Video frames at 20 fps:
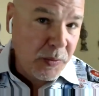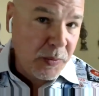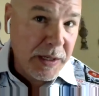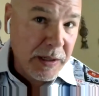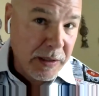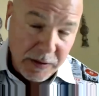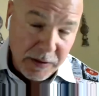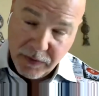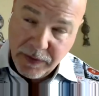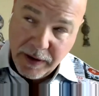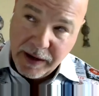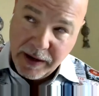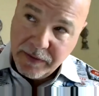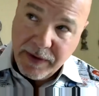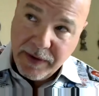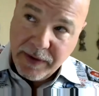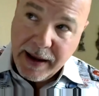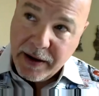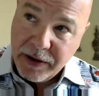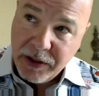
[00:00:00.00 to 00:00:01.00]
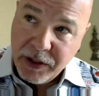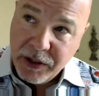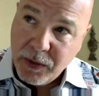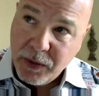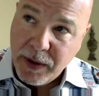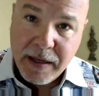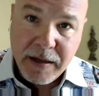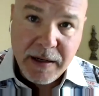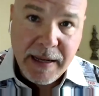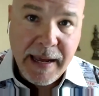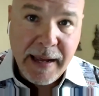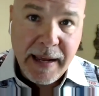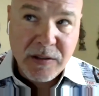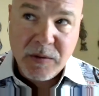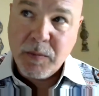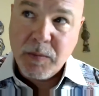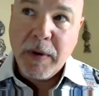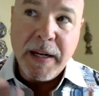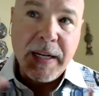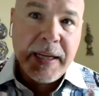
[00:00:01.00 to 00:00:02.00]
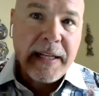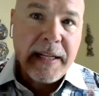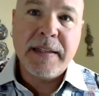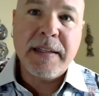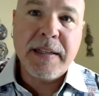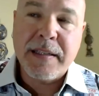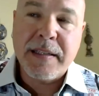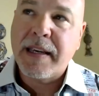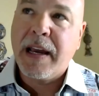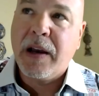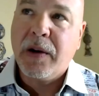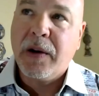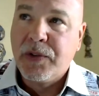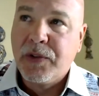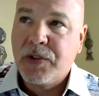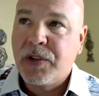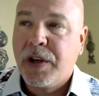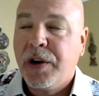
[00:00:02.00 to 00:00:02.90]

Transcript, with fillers: We can mm-hmm. define value at, as money at a discount.